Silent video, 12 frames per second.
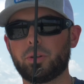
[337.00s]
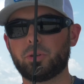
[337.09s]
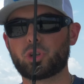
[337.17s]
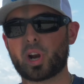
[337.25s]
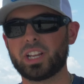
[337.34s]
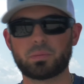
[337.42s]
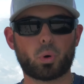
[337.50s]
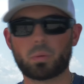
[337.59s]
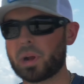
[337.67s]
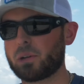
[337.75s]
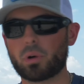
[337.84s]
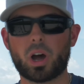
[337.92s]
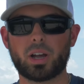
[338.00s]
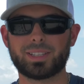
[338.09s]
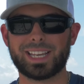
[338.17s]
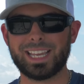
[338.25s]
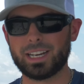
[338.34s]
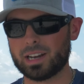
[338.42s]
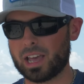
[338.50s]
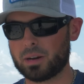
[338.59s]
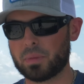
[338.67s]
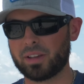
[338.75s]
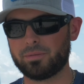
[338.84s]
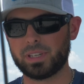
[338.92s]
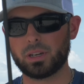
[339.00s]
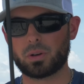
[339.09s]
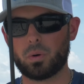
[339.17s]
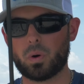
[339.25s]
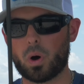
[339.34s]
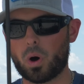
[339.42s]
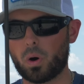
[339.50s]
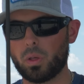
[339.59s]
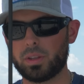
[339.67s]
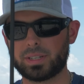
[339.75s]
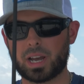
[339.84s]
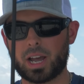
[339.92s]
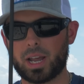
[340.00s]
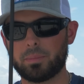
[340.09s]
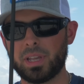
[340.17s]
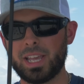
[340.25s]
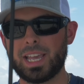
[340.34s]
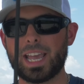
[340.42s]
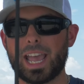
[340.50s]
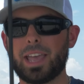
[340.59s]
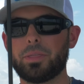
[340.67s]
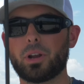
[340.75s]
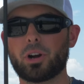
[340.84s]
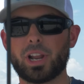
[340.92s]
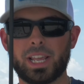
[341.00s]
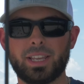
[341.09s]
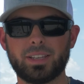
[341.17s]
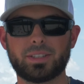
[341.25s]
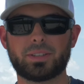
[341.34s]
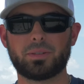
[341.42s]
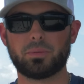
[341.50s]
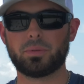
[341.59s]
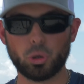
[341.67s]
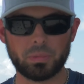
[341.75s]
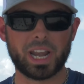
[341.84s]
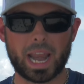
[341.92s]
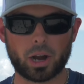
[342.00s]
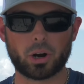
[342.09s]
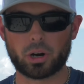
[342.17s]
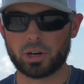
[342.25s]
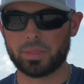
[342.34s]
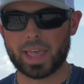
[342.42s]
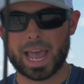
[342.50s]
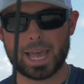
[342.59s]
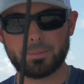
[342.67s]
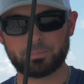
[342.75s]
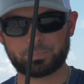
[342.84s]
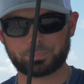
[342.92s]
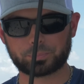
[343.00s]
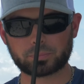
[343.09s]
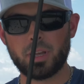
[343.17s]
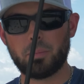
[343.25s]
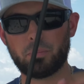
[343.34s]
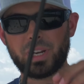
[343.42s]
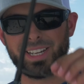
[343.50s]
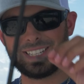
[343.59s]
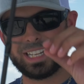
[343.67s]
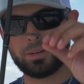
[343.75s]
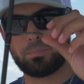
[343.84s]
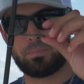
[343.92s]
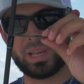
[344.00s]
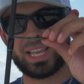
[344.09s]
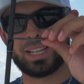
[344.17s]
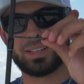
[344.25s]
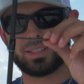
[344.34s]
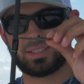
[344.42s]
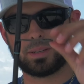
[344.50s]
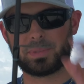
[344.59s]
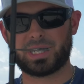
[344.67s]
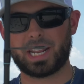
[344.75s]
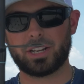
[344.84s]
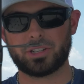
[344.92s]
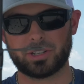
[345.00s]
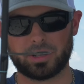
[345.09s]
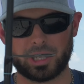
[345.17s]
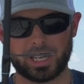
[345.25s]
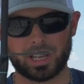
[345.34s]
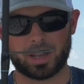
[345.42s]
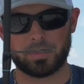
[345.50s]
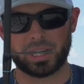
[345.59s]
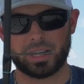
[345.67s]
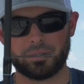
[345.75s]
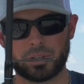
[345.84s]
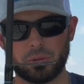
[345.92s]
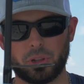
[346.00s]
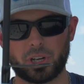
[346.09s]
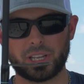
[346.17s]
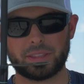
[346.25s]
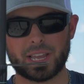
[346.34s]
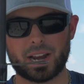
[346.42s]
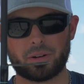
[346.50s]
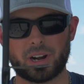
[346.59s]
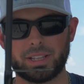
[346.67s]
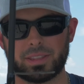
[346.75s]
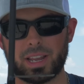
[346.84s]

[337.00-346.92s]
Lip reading: transport my rods in and out of my vehicle all the time, and there is human error in that, but it did bend substantially. I mean, if you look at that right